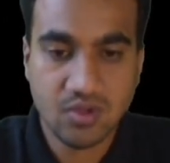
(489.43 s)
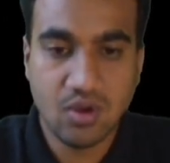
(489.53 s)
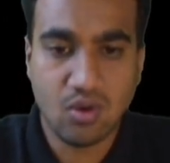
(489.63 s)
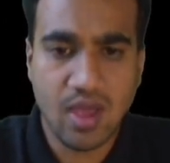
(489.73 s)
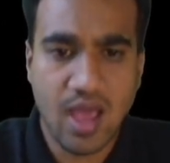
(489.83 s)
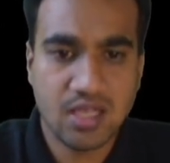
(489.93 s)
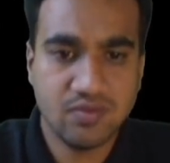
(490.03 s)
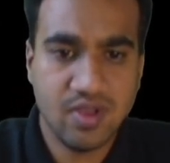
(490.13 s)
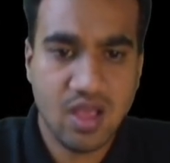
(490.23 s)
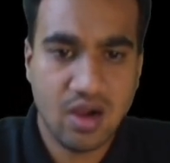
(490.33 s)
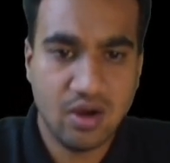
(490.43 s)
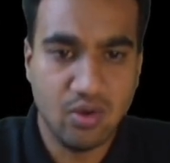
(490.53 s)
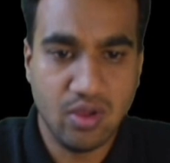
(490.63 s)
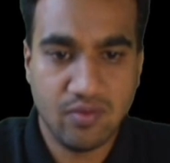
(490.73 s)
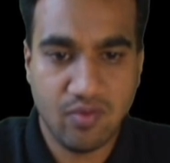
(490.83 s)
okay, as we are
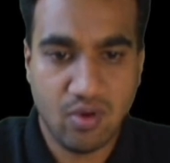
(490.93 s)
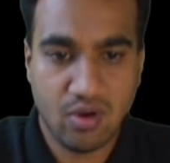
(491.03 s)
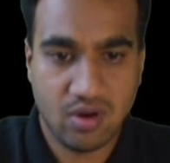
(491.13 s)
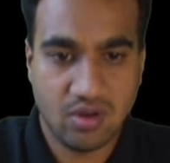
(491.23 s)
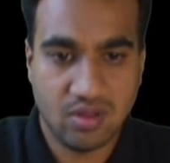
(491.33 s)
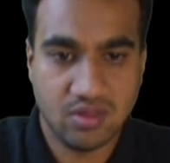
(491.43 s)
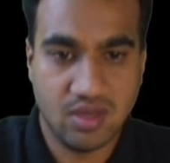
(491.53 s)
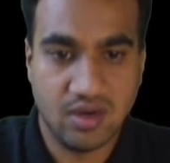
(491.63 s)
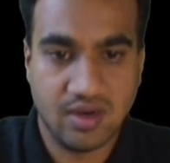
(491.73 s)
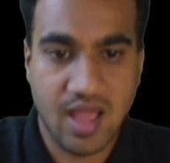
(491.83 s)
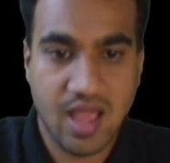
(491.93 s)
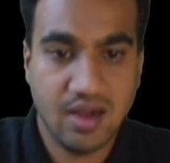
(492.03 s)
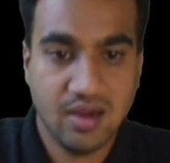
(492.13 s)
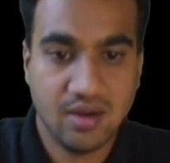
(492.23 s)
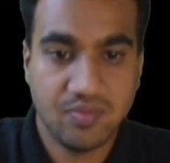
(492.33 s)
doing for the
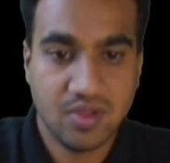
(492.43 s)
tan,